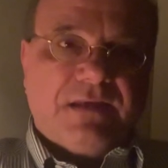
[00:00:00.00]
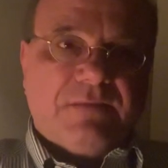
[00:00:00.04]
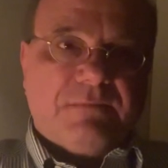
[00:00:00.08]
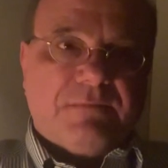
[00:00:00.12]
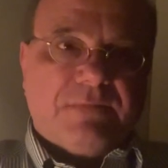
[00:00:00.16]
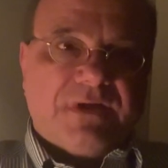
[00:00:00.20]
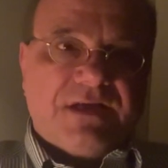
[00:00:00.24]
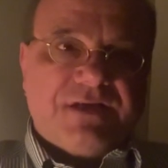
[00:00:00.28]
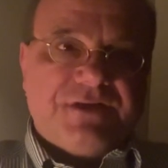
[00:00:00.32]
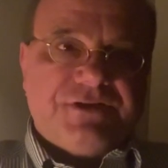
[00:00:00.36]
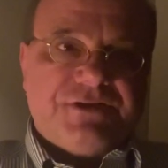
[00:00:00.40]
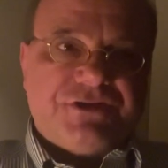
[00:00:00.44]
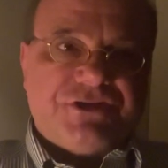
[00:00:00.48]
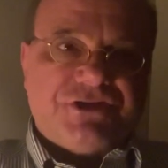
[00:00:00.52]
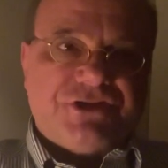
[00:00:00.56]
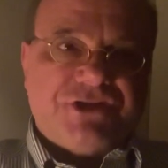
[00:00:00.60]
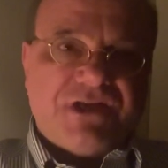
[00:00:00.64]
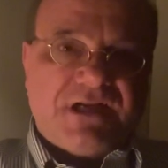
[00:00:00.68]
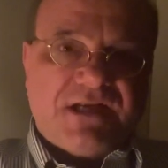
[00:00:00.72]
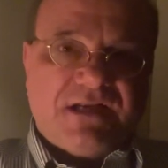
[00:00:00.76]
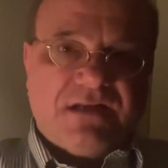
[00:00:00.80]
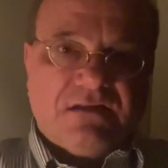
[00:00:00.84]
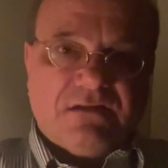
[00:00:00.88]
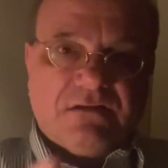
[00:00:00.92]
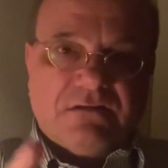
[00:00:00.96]
in my
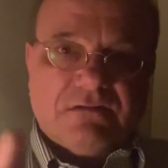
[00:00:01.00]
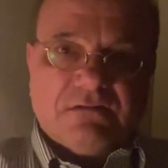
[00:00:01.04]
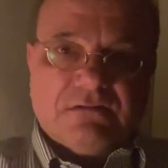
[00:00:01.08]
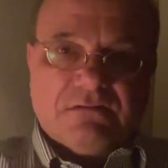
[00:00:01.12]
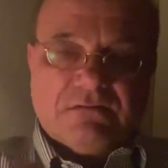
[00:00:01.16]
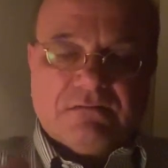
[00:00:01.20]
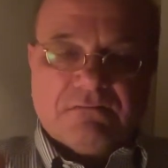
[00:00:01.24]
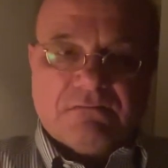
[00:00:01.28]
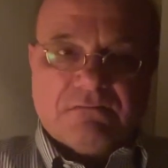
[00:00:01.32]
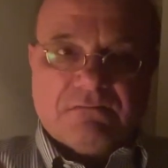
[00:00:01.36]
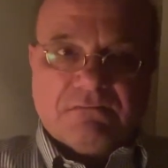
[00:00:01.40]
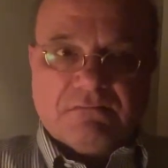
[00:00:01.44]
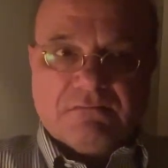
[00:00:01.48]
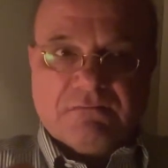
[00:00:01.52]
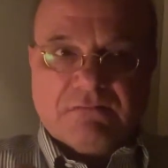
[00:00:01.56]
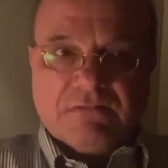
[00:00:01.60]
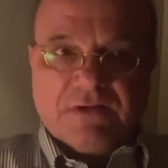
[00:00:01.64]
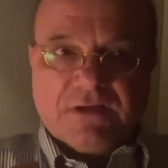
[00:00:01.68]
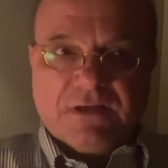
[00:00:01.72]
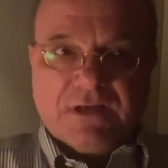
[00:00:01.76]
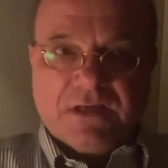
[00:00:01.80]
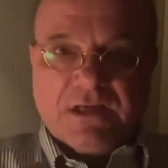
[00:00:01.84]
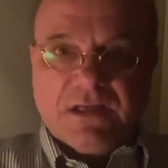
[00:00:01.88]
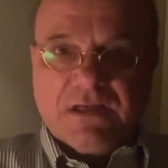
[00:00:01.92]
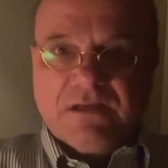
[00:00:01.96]
channel
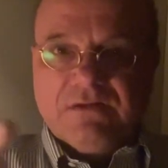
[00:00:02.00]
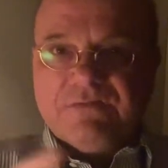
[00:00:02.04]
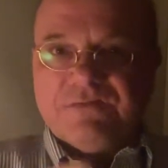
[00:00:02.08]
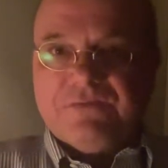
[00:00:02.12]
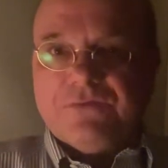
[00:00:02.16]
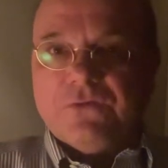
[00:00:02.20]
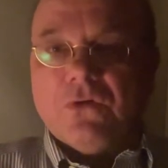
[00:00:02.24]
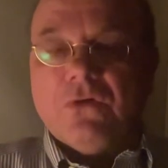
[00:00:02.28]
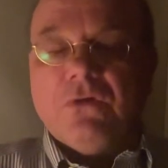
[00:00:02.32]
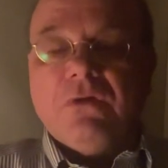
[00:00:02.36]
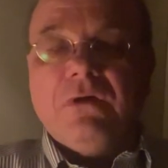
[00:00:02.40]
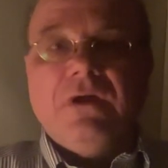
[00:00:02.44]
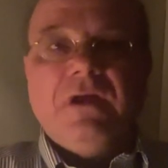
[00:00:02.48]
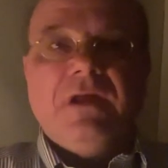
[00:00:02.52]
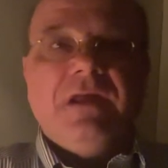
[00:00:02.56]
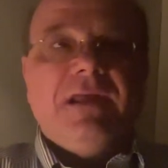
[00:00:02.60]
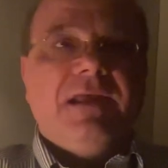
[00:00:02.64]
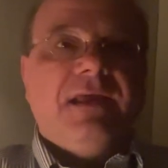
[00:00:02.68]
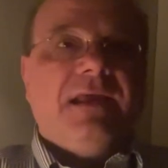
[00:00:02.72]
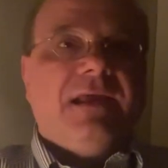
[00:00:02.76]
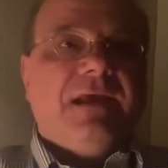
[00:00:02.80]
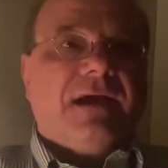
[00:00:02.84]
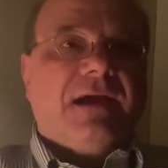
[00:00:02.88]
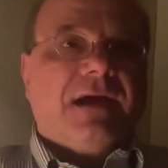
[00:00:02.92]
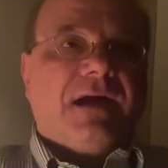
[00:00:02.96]
info,
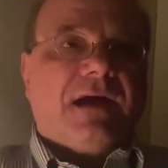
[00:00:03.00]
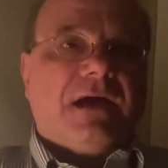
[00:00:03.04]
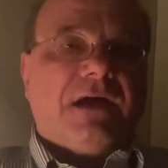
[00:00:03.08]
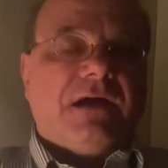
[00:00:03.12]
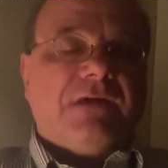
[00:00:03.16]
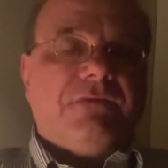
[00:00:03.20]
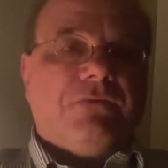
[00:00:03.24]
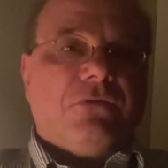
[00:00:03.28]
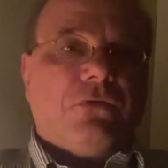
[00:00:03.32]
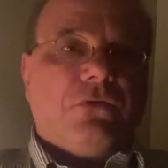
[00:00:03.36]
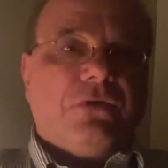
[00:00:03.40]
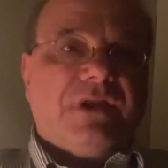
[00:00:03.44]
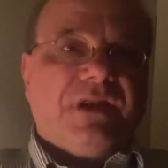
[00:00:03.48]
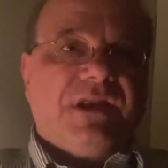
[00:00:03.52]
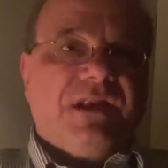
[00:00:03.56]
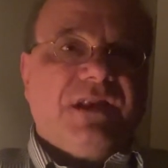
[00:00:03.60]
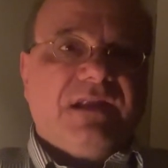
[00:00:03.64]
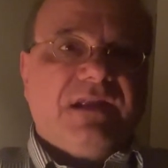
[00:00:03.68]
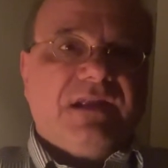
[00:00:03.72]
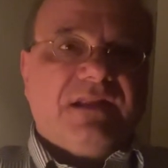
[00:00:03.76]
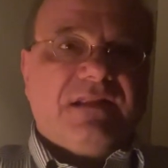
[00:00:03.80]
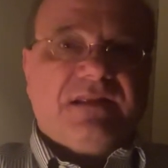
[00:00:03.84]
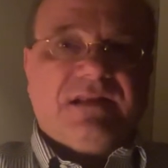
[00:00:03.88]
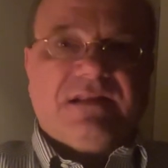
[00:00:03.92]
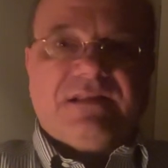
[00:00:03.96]
I wrote in
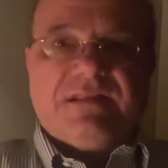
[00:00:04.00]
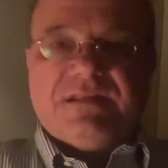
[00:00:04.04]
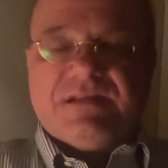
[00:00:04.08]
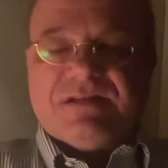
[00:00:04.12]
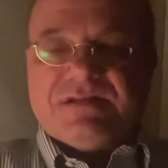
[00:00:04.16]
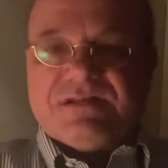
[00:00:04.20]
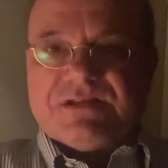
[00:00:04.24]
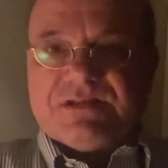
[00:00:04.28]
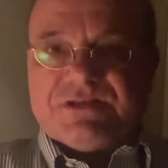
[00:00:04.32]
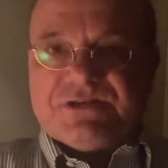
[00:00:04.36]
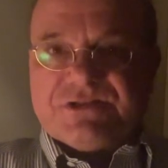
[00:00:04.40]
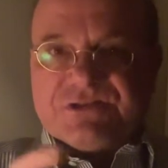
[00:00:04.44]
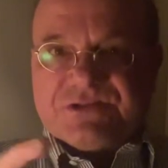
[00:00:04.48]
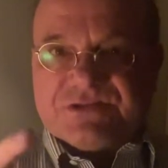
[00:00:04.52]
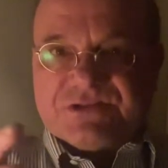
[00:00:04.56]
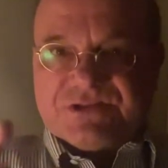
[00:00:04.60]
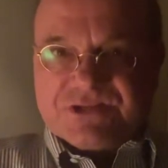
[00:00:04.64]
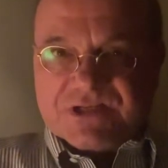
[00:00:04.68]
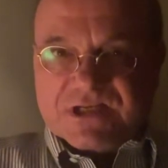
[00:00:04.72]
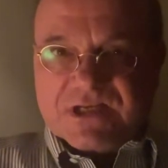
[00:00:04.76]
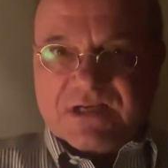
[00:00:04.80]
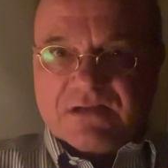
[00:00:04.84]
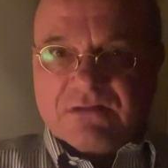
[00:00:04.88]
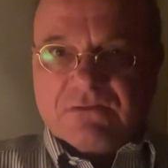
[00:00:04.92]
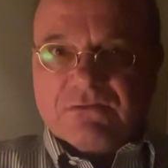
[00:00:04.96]
there that this
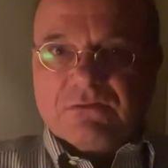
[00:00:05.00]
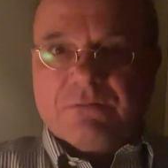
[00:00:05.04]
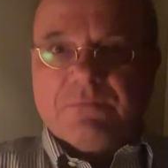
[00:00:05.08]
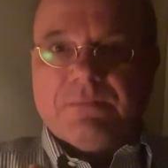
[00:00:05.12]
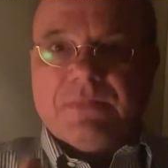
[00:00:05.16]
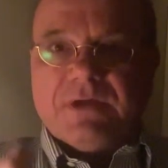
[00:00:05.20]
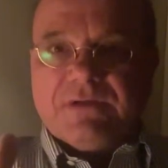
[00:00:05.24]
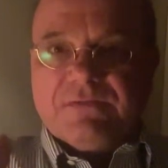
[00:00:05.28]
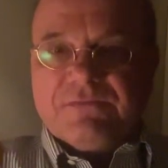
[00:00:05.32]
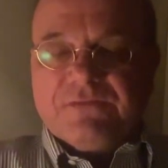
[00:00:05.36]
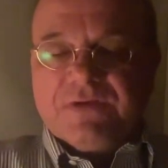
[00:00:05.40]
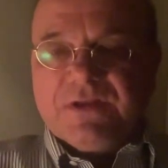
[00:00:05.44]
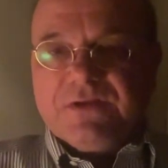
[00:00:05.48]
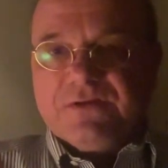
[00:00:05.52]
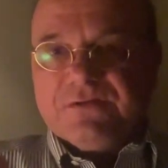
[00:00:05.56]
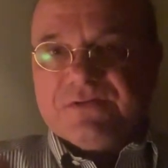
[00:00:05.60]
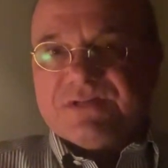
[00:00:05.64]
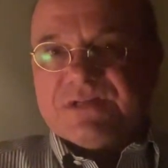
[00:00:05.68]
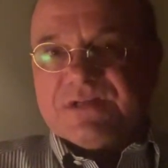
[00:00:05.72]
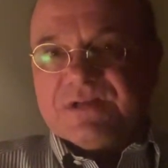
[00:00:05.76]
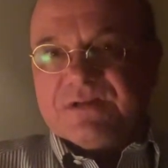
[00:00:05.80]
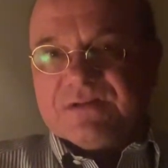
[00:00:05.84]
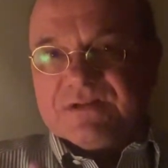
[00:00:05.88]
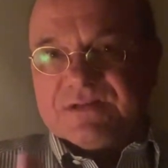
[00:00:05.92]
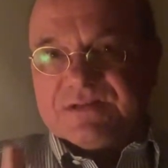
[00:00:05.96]
channel or my videos
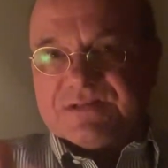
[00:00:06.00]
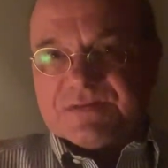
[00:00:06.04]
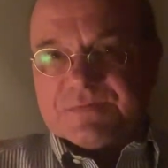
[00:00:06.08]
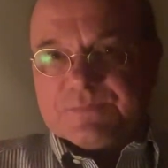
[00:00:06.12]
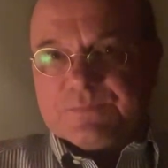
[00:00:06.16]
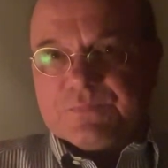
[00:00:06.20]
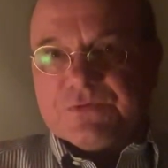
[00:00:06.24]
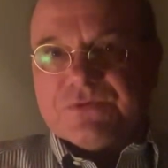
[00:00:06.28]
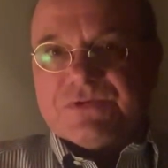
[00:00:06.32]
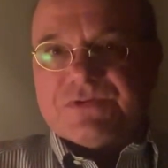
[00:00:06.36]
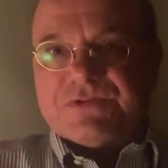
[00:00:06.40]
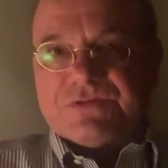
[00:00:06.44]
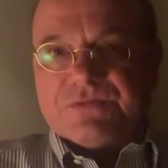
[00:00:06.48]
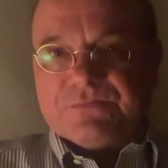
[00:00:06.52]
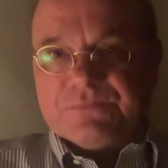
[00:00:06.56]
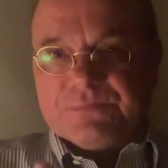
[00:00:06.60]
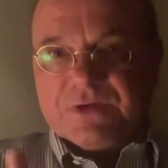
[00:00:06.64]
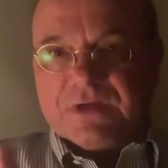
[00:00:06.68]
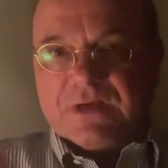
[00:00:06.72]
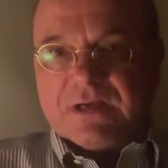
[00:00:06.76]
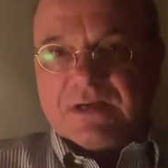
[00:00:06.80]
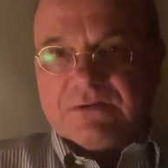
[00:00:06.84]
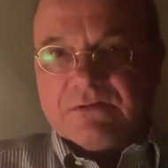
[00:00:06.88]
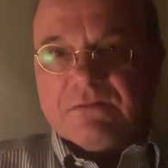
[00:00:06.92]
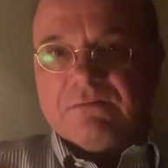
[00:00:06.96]
are not supposed to
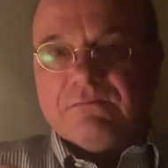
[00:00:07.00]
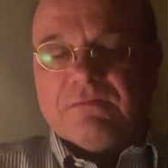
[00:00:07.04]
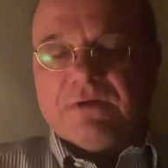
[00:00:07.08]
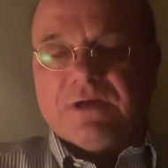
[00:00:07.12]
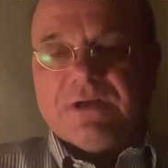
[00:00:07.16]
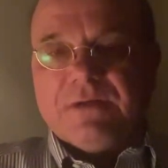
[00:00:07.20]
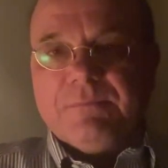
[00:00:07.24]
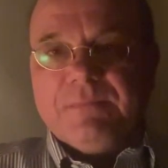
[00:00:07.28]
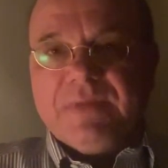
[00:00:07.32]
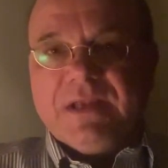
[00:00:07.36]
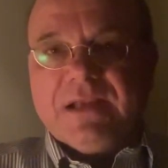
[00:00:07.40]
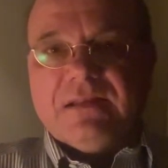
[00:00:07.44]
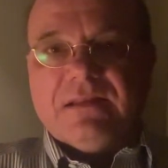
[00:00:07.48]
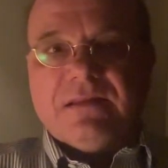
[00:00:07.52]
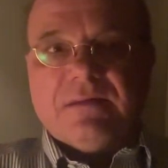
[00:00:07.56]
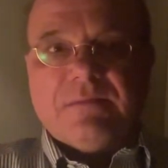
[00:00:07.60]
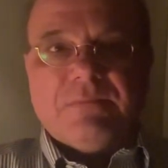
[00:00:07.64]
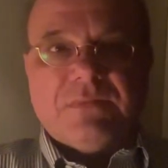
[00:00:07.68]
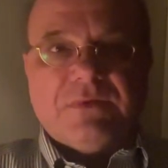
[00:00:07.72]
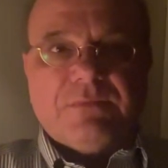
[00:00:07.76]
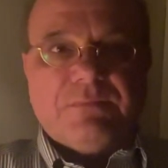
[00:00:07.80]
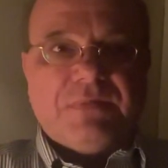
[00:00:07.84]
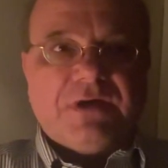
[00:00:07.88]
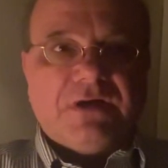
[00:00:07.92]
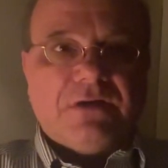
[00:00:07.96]
be, I don't want to make them
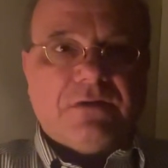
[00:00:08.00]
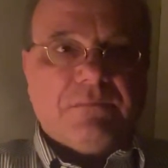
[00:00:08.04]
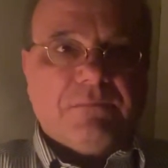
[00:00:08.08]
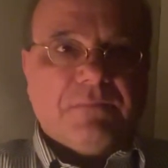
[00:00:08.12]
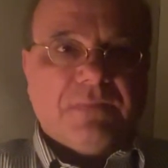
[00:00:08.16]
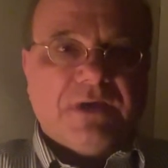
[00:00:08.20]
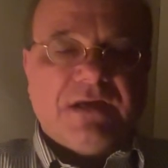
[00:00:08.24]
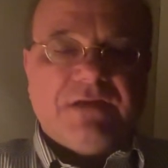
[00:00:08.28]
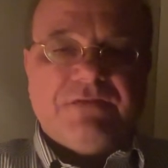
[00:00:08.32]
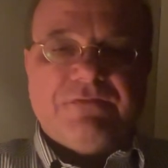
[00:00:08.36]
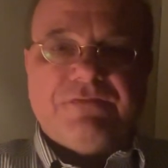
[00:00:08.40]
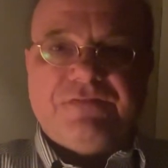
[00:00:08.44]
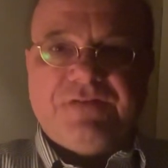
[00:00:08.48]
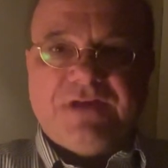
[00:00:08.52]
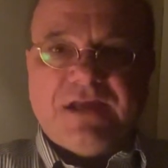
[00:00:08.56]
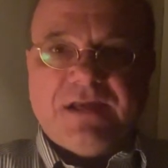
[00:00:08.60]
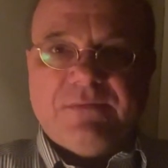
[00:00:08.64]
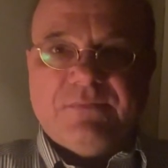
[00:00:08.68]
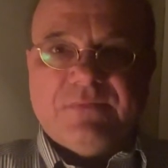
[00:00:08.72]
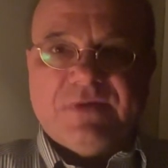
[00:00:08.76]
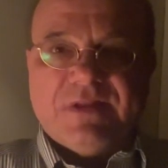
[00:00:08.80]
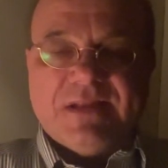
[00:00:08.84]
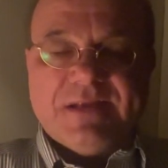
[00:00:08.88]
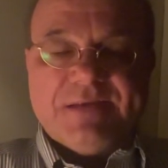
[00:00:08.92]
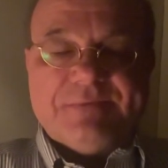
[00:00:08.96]
about my
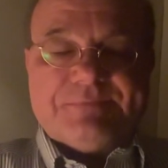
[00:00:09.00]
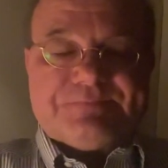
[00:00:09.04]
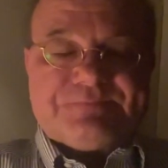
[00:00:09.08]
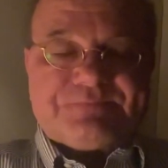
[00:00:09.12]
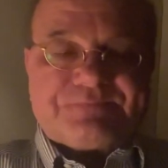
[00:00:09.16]
family.